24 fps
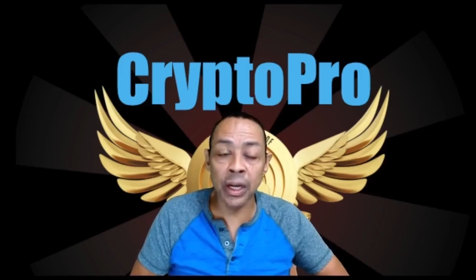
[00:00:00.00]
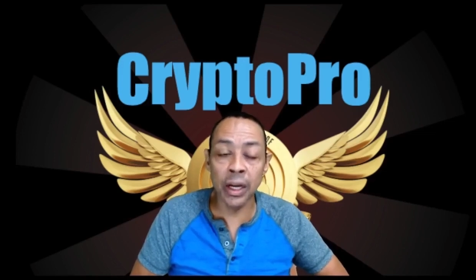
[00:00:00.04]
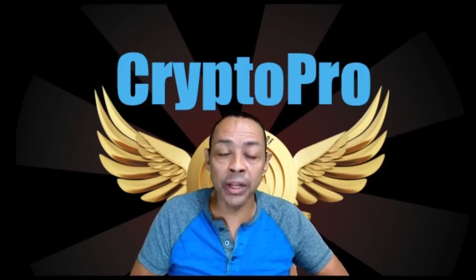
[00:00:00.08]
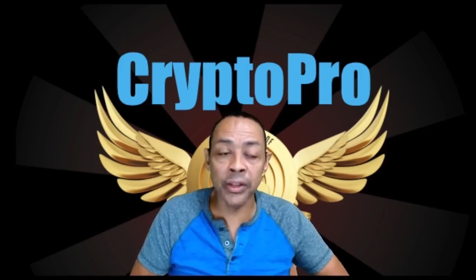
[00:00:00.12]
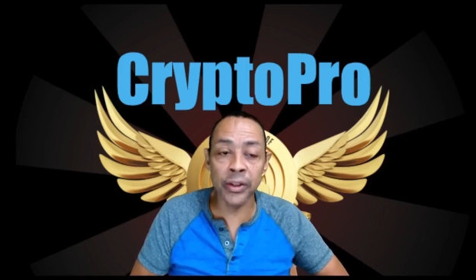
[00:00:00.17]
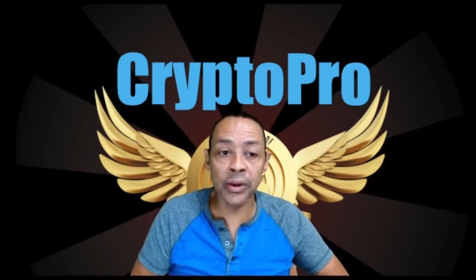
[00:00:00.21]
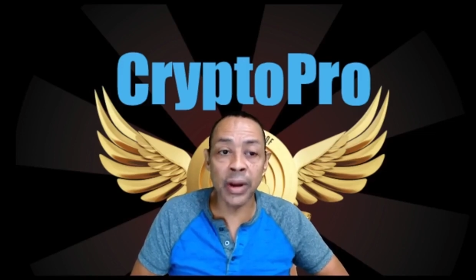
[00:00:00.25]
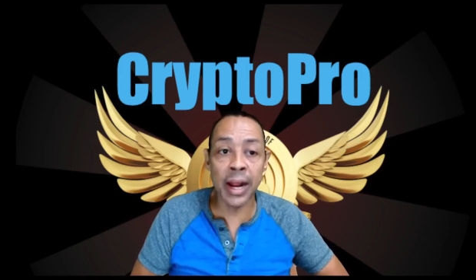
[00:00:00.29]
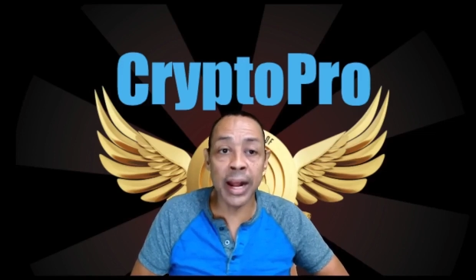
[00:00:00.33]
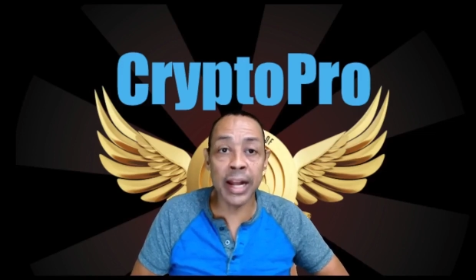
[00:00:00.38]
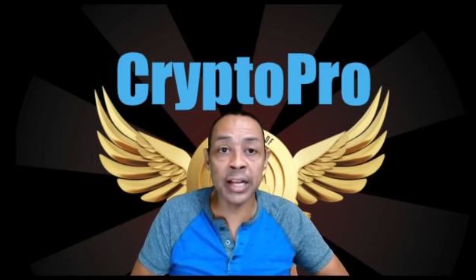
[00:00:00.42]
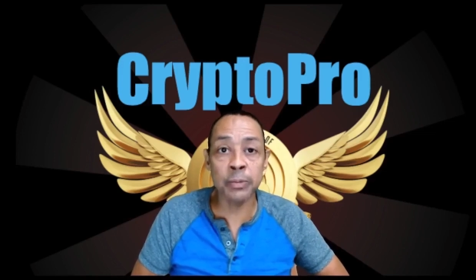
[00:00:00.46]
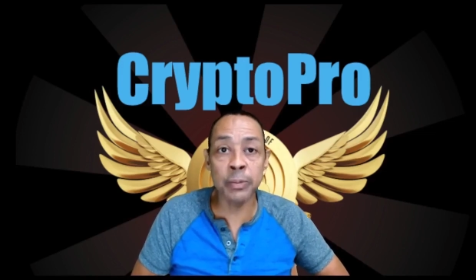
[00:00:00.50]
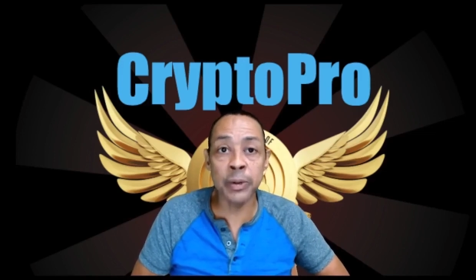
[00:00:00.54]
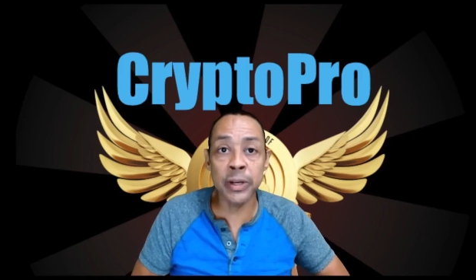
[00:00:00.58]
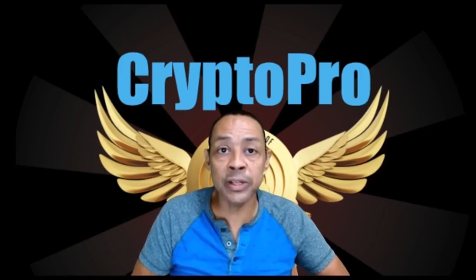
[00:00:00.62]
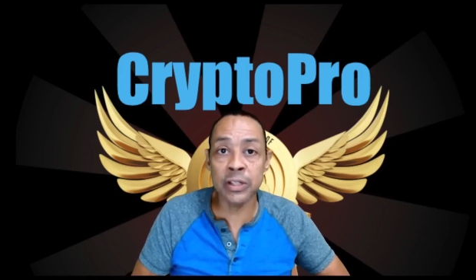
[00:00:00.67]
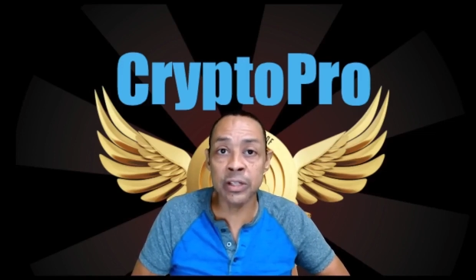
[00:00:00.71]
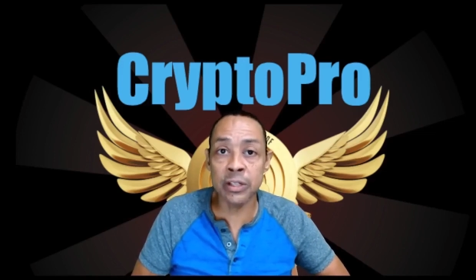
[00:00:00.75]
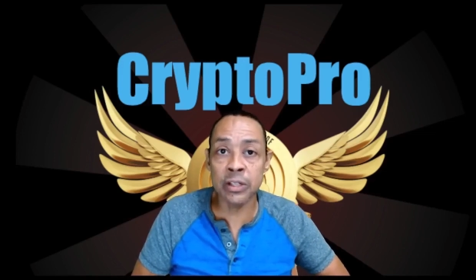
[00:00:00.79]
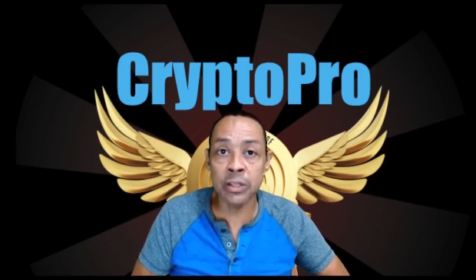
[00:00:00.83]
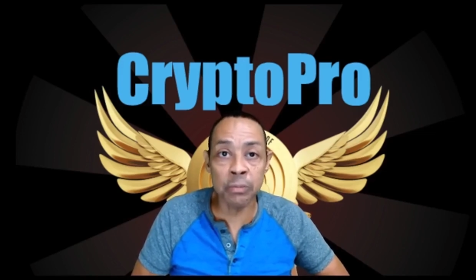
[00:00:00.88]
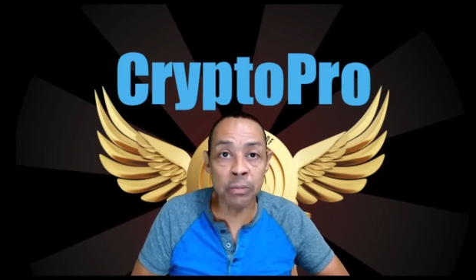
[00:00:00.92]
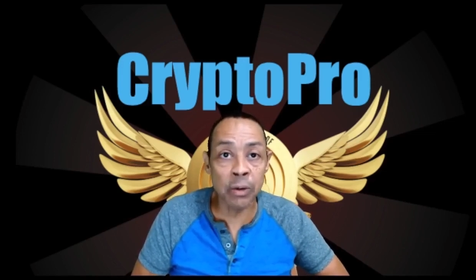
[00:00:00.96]
other
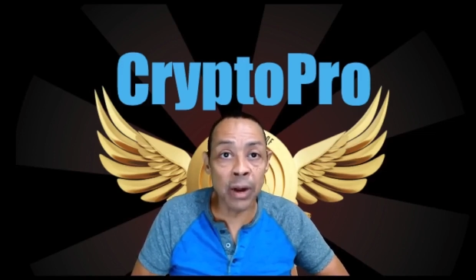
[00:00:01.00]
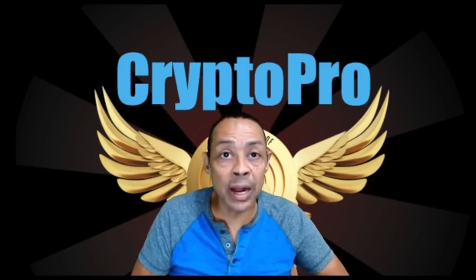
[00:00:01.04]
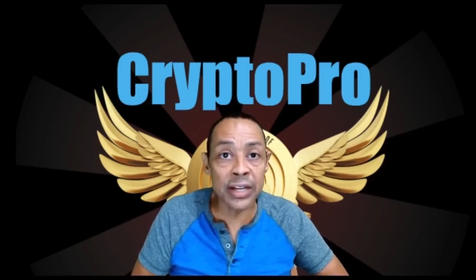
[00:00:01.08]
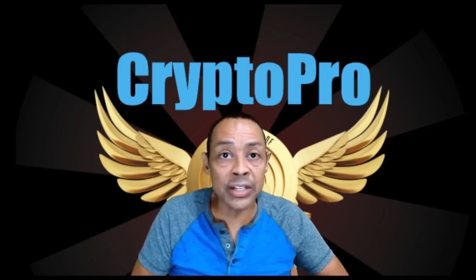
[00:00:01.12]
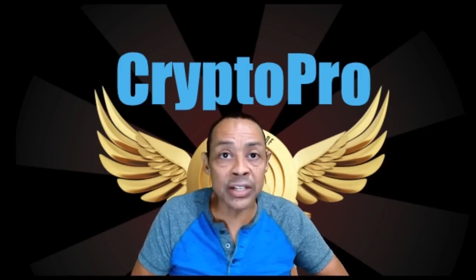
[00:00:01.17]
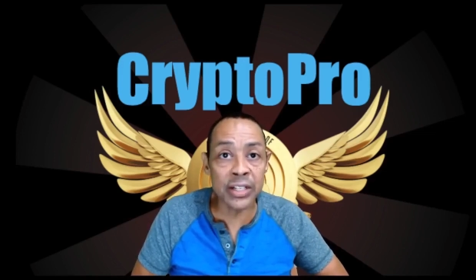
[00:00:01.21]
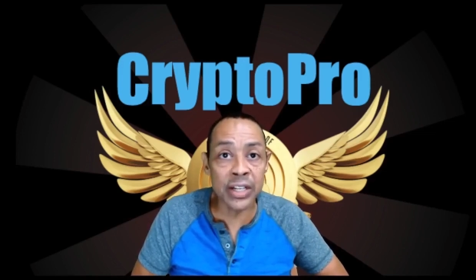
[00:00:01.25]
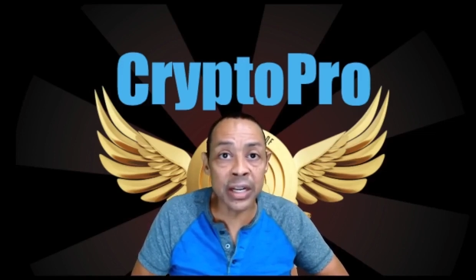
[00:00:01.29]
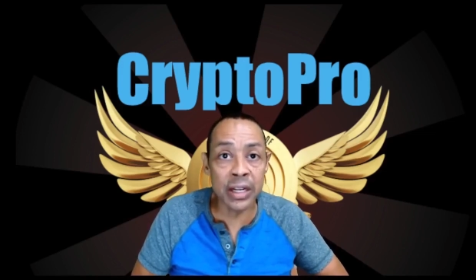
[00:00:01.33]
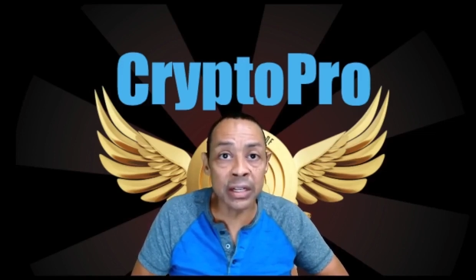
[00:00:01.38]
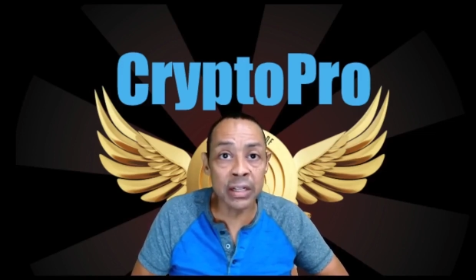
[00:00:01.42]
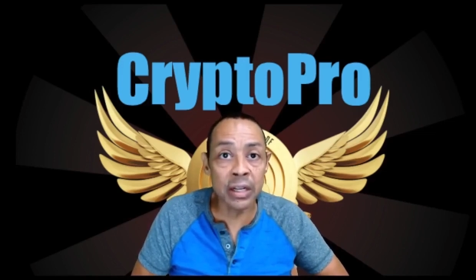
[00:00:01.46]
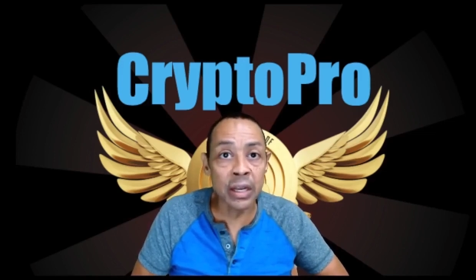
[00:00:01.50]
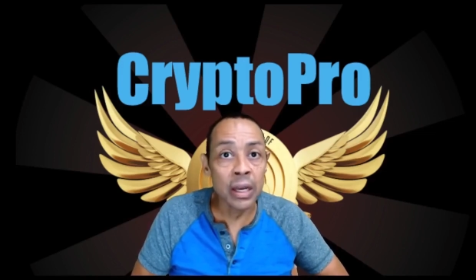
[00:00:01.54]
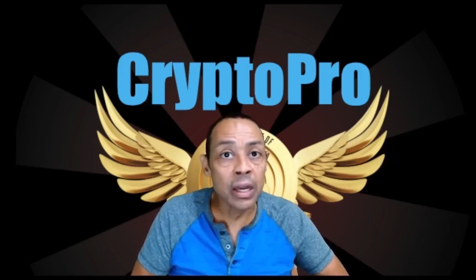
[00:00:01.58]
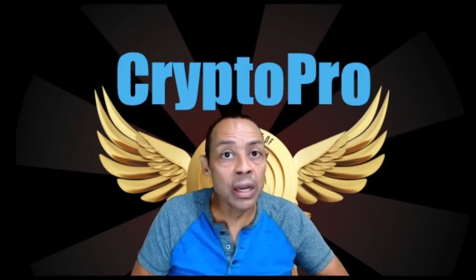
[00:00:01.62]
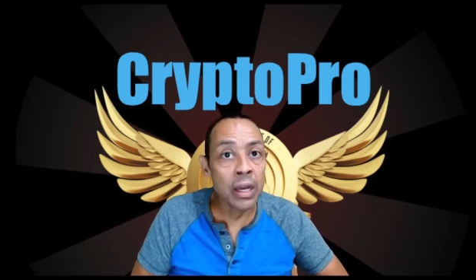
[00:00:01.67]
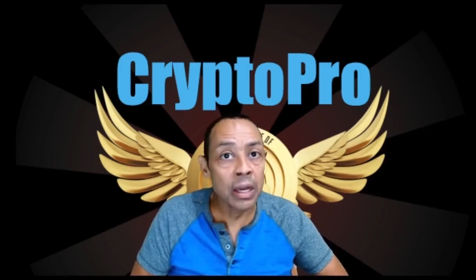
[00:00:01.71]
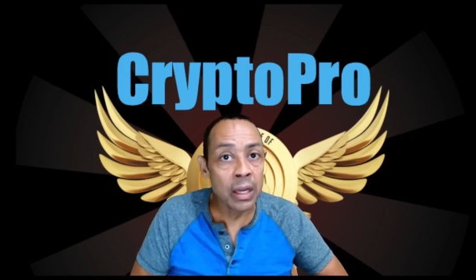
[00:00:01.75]
aspects of the project,